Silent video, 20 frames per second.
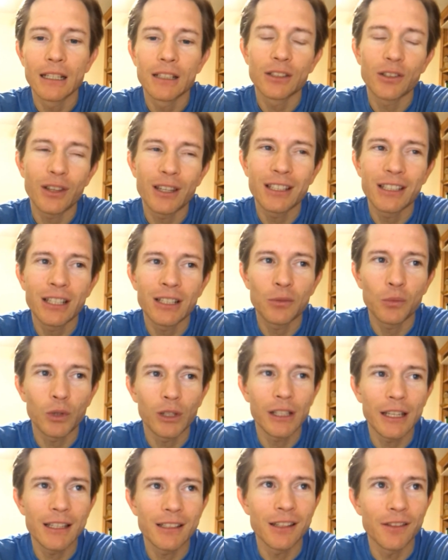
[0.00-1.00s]
So this
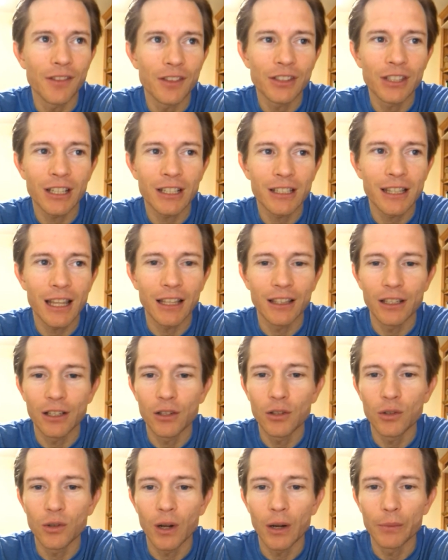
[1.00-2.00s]
really isn't the sixth thing to do.